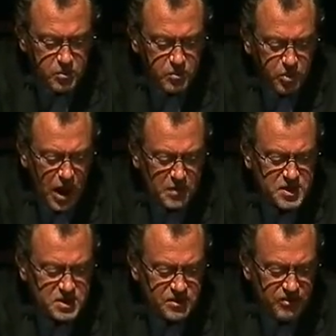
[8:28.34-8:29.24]

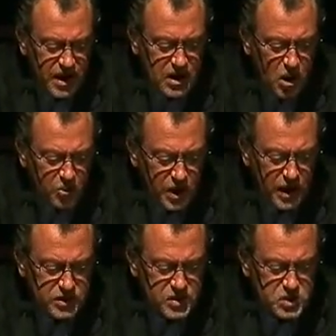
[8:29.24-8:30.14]
Perhaps it's a vain hope, but
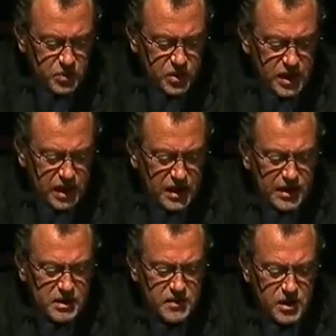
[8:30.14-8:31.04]
I do suppose I
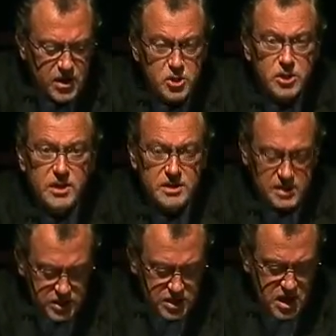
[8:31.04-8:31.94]
cling to the notion that
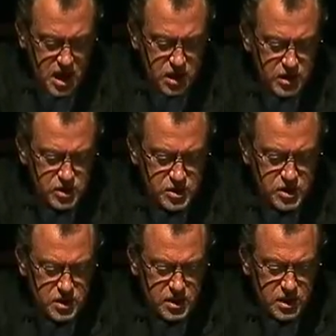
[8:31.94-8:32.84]
such knowledge
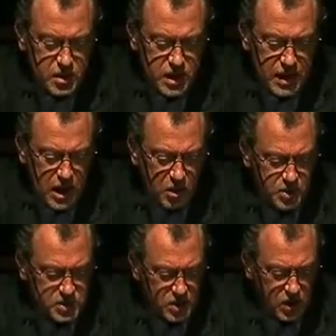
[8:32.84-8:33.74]
can help
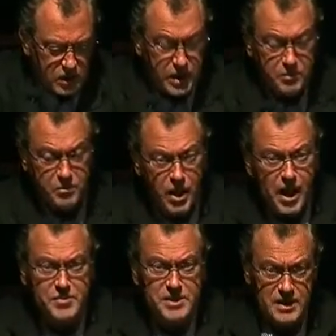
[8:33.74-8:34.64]
us all, and
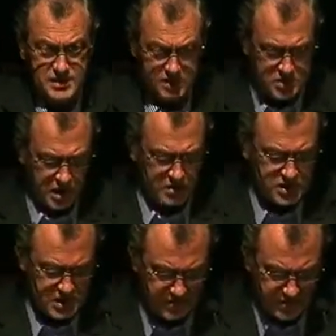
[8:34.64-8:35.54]
perhaps
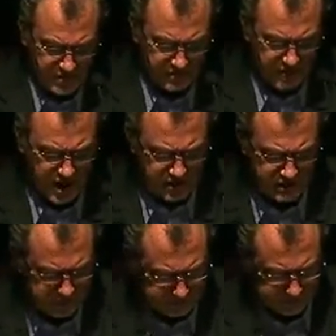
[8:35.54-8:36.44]
sometimes even save
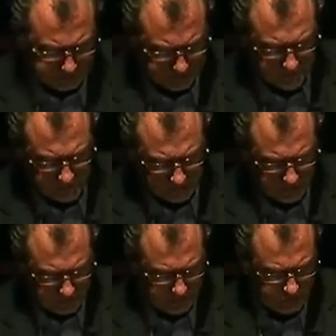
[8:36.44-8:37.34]
lives.
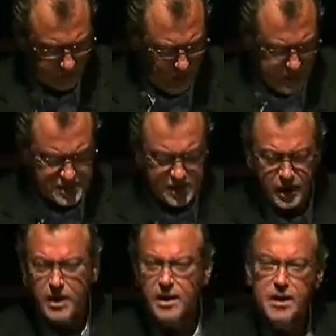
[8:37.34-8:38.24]
There's a
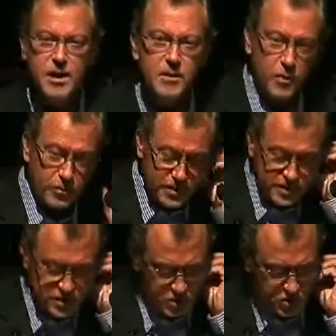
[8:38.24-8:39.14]
more
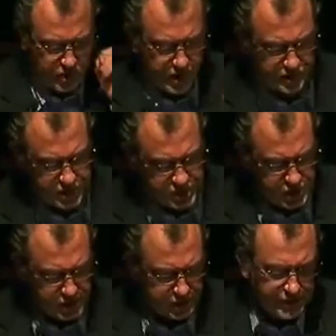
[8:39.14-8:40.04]
recent story I want to
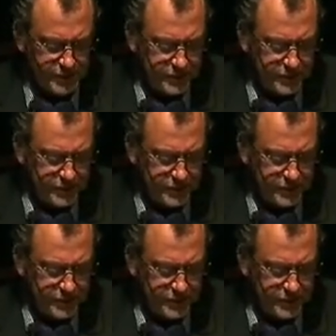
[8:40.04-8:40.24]
share.